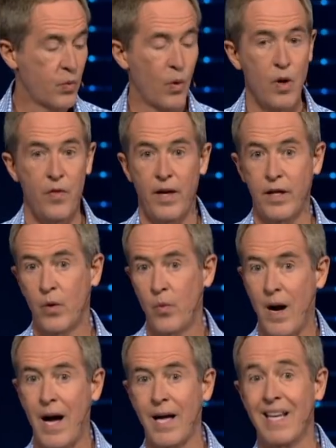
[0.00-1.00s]
word that
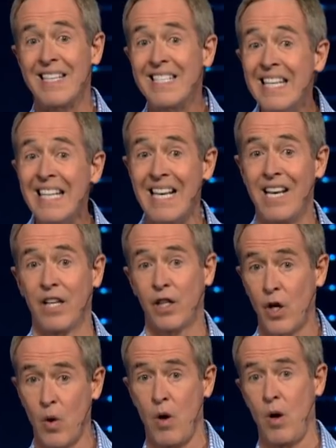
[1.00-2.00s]
Uriah didn't
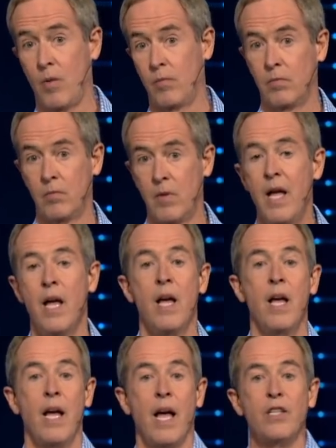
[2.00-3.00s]
go home.
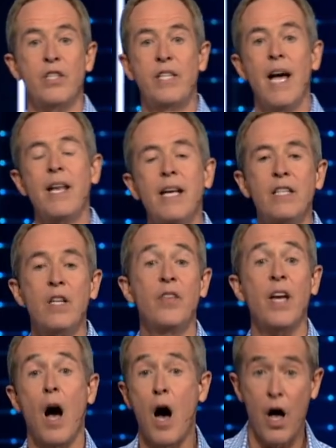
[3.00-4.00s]
Instead, he did
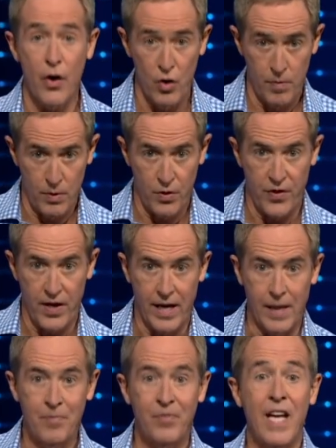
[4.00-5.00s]
the honorable
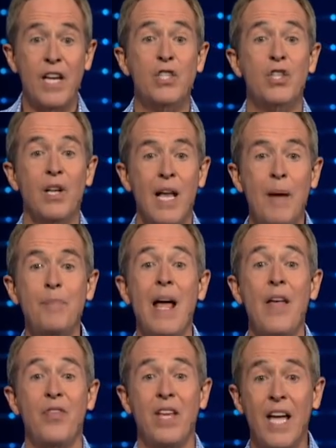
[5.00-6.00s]
thing. He slept
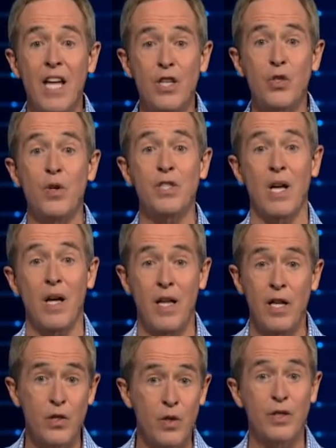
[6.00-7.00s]
at the entrance
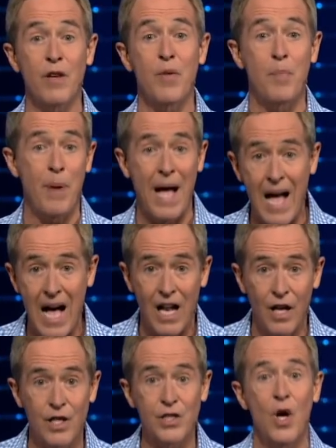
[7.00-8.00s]
of the
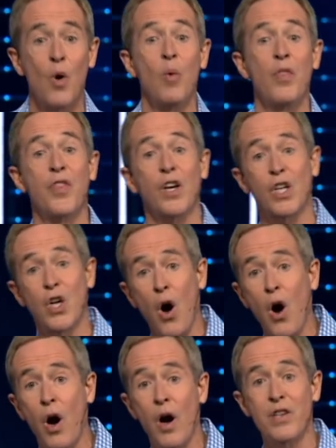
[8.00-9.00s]
palace with the
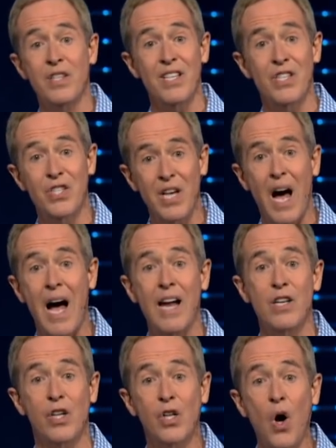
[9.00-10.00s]
guards
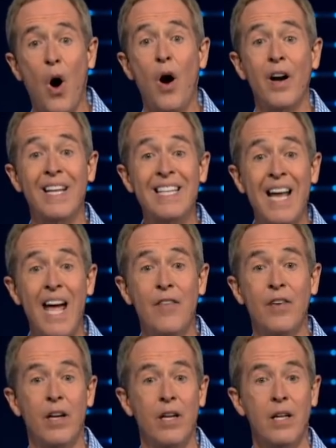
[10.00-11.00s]
assigned to guarding
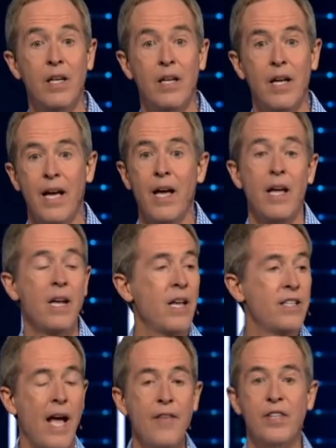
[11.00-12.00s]
David.
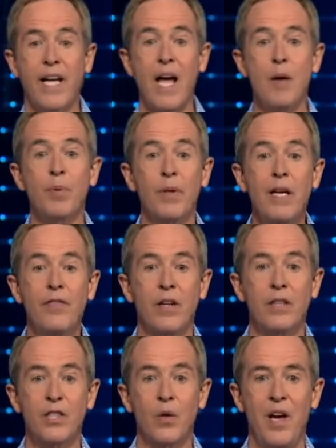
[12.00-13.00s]
And David can't believe
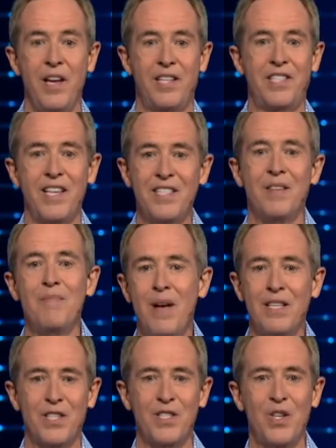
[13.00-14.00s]
it. So he sends a
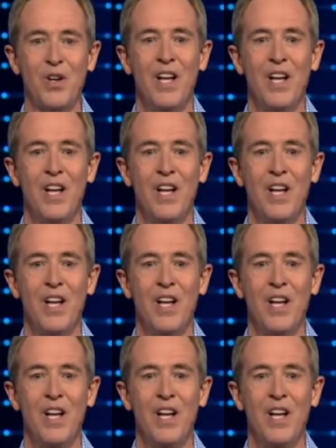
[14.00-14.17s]
messenger